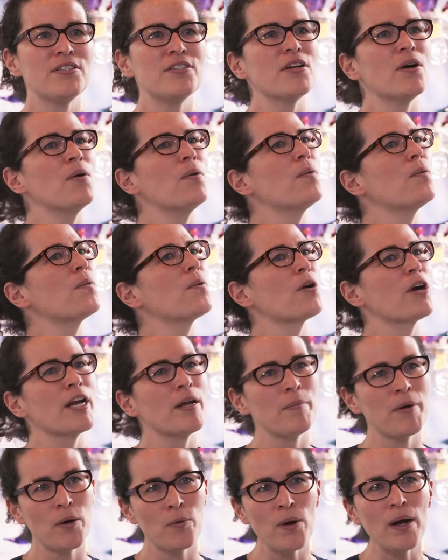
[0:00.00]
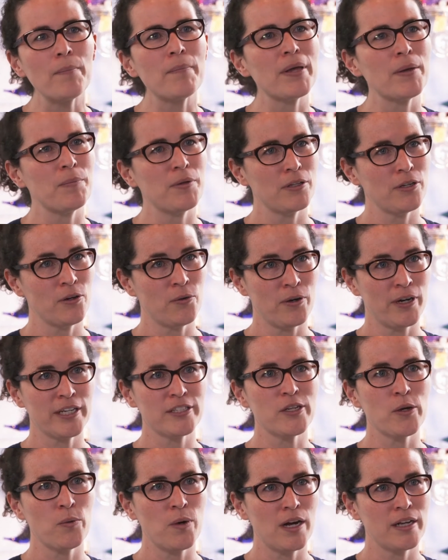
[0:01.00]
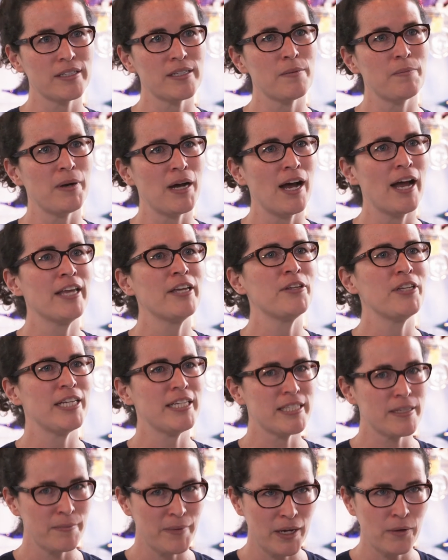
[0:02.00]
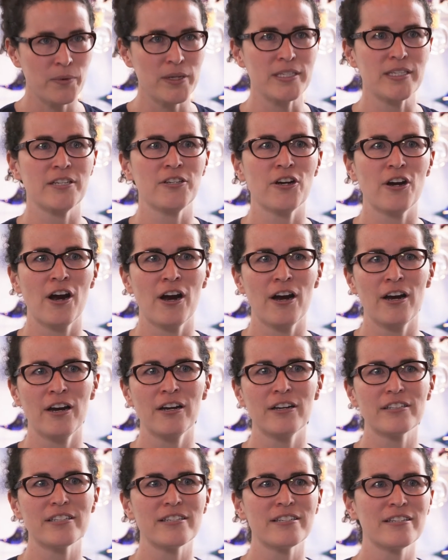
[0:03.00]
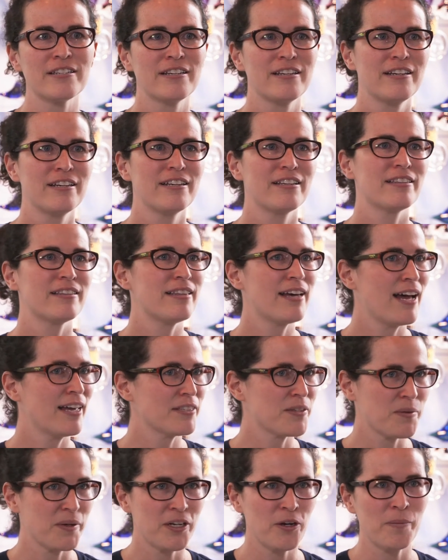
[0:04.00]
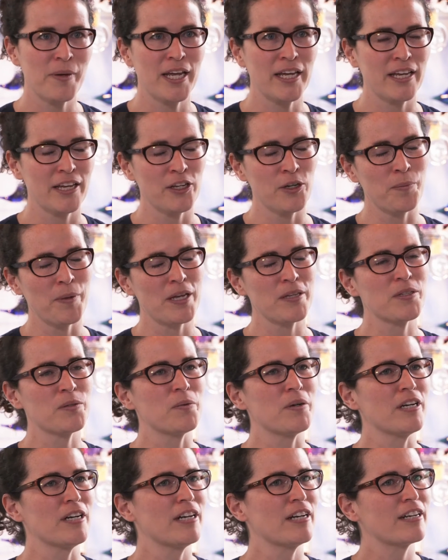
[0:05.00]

Don't worry about what people are going to want to buy. You need to make what's in your heart. That's when you're making your best work.